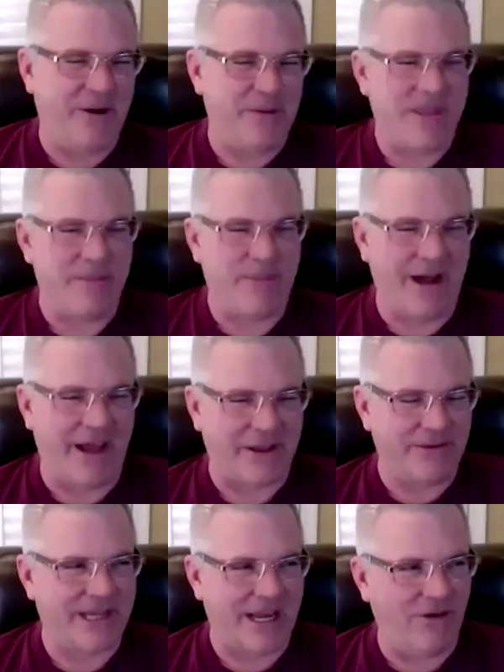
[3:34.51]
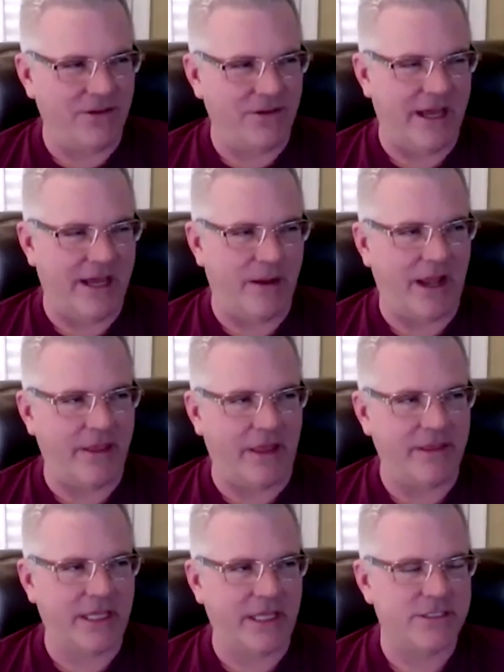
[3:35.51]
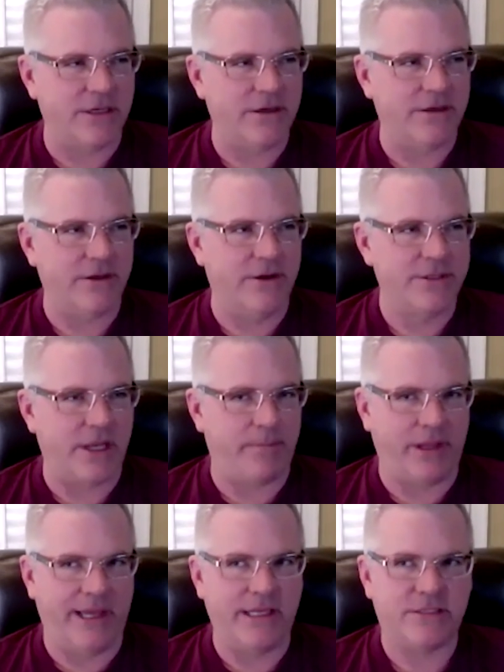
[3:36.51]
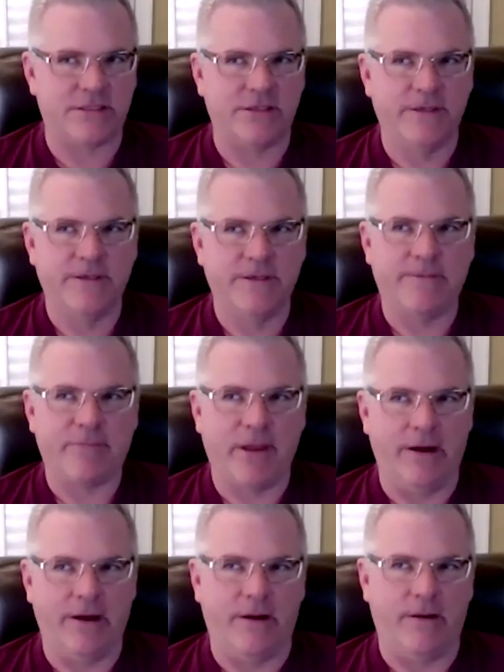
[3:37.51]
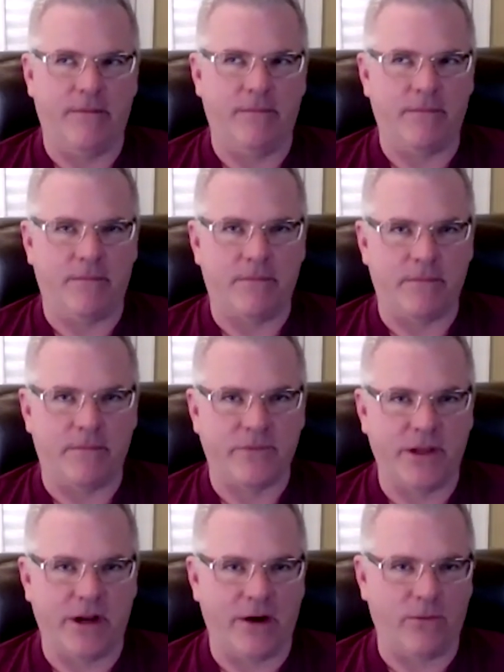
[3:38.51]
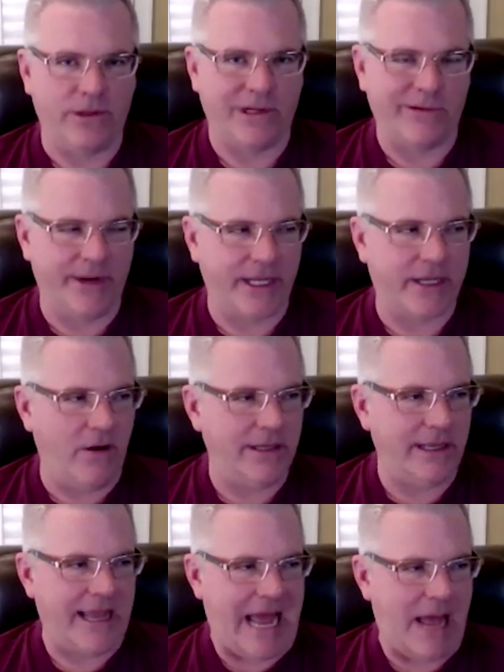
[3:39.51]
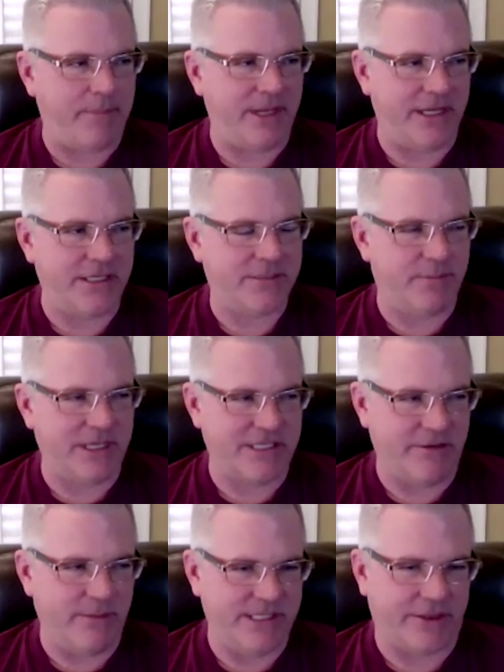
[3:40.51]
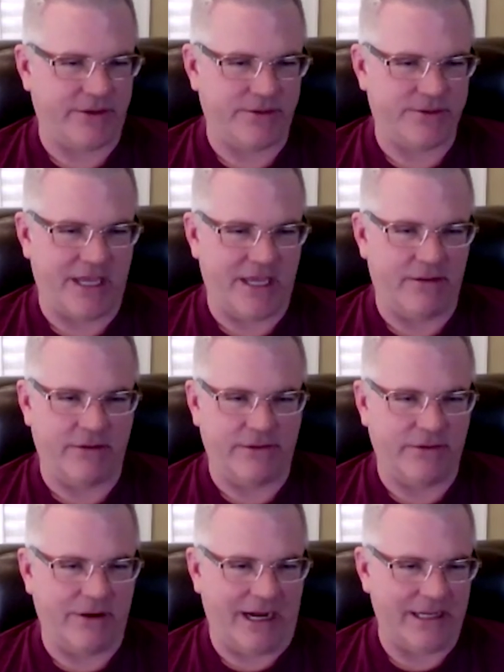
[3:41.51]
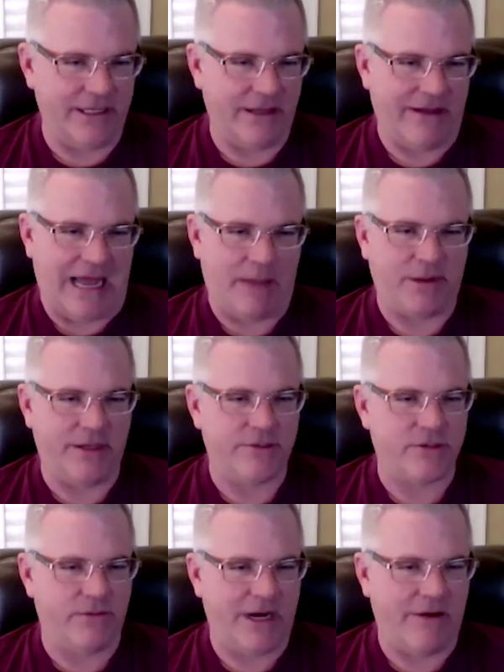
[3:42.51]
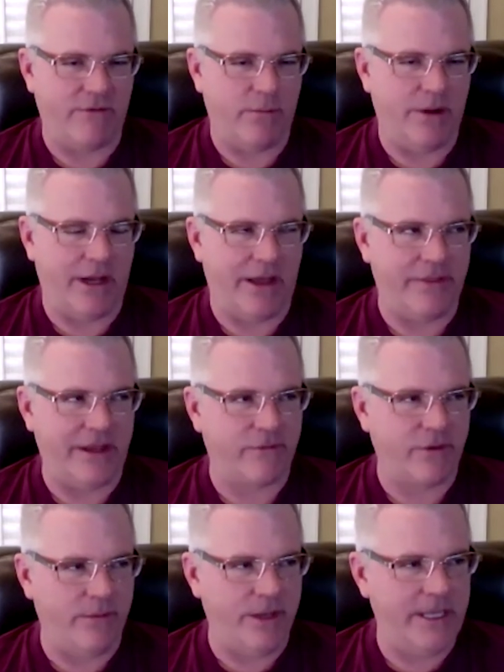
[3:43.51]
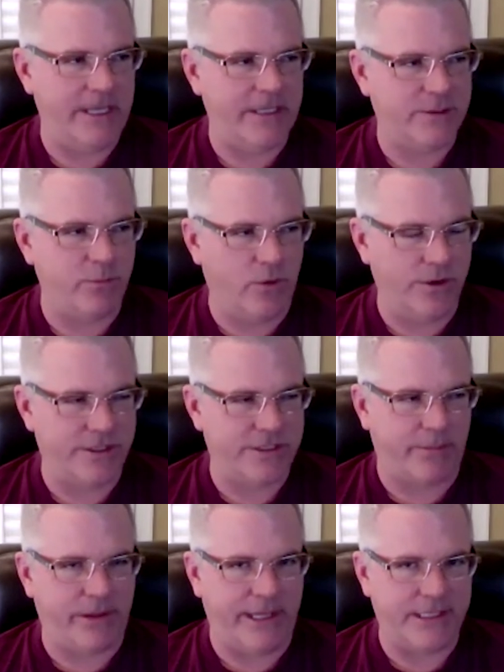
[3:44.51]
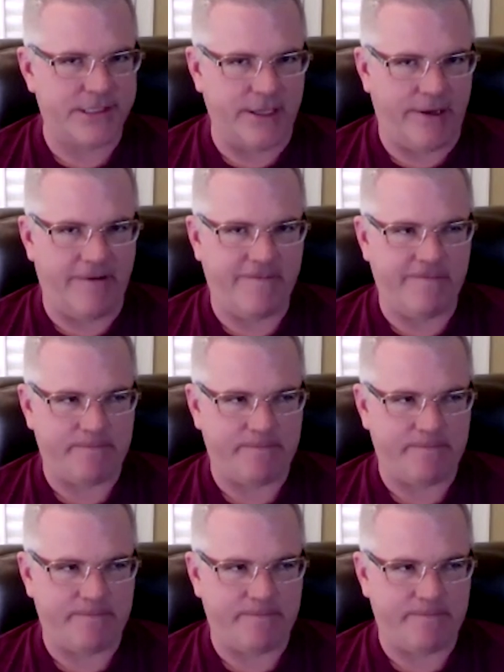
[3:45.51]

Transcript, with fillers: but I think we we kind of all do that. But I think it's there. There's a place, um, you know. I don't really want to call it happiness because everybody's got their same their idea of happiness or whatever. But I think for me, it's more just a place of